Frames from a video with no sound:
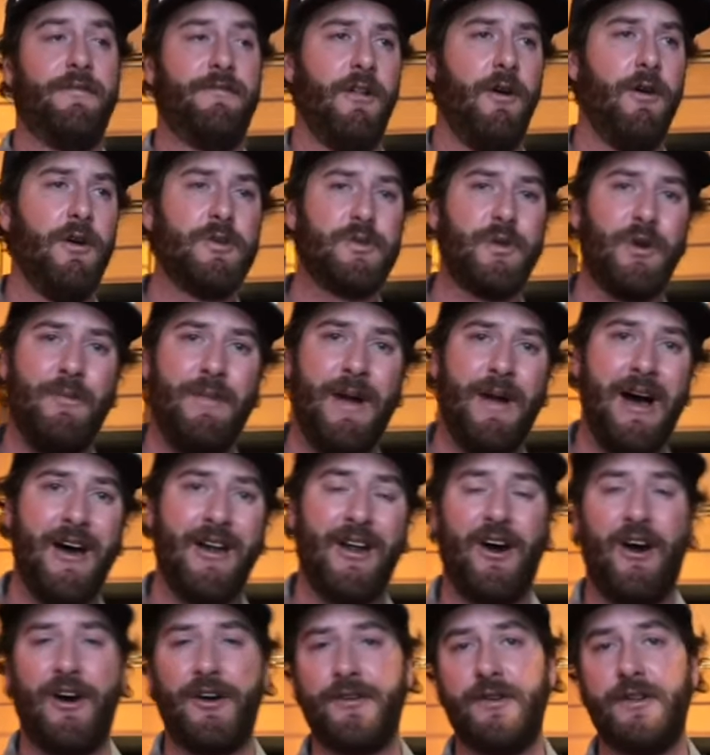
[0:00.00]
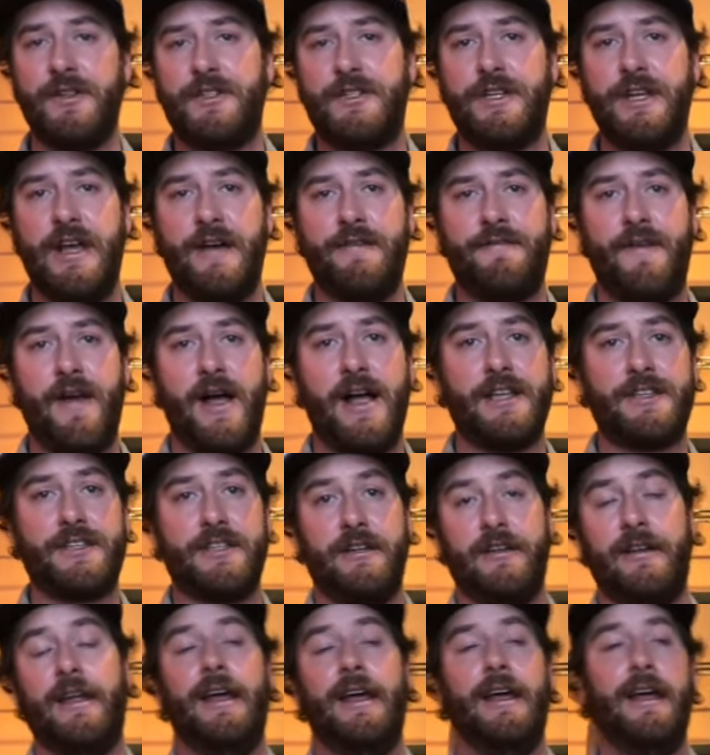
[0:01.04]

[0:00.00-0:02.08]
And the flows were about 100 CFS.